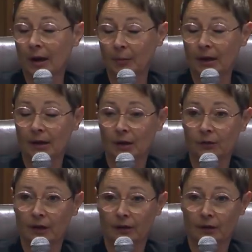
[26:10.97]
a pipeline
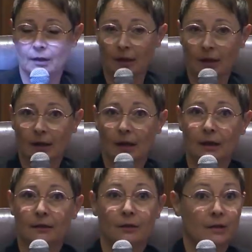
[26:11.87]
out there
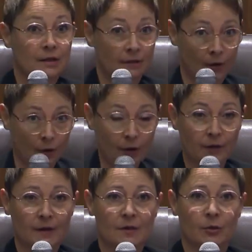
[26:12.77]
and there are
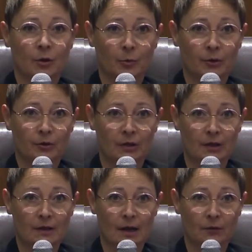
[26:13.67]
investment
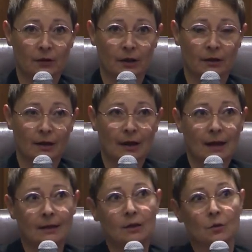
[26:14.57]
opportunities out there.
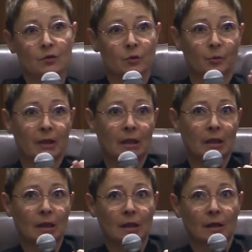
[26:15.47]
And then also
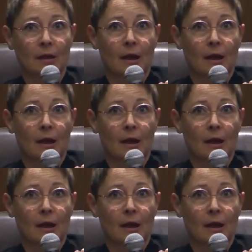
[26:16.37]
B,